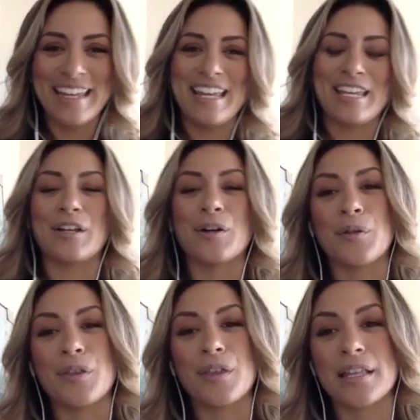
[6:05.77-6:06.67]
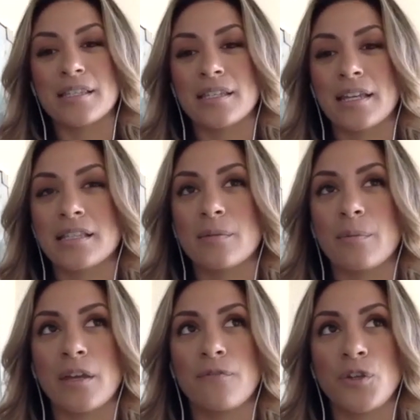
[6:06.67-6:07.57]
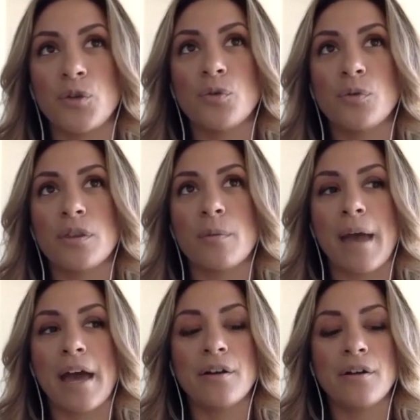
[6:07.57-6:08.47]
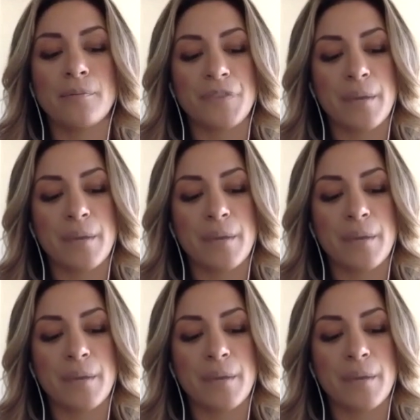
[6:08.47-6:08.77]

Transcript: you know, it's, it's, the, if you, the matter,